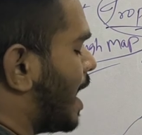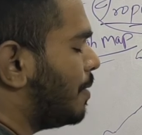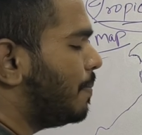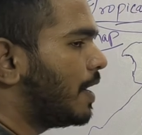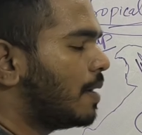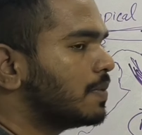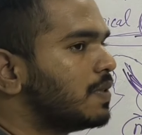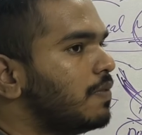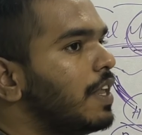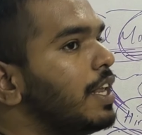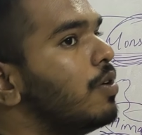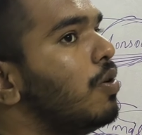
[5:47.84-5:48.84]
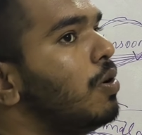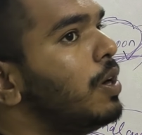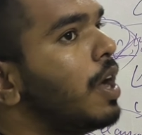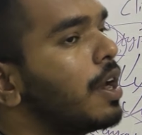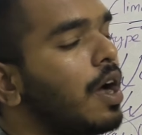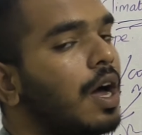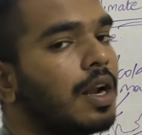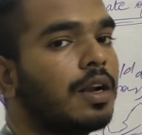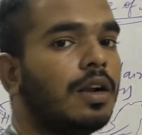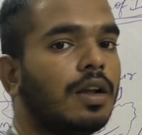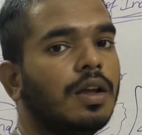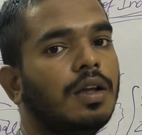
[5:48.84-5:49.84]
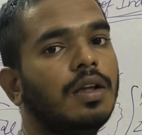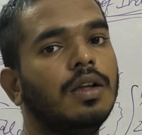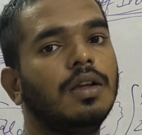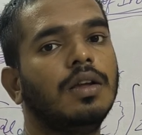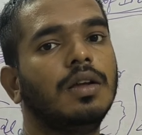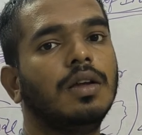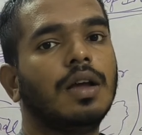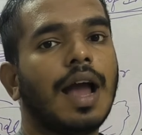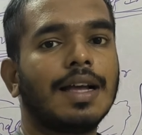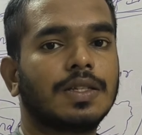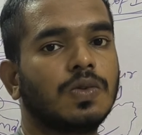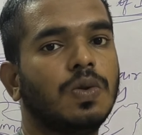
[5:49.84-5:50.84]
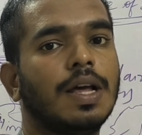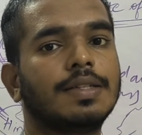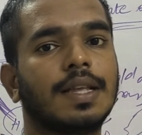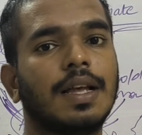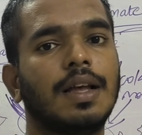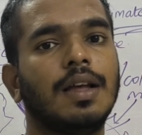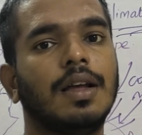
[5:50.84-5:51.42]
land becomes very cold or hot as soon as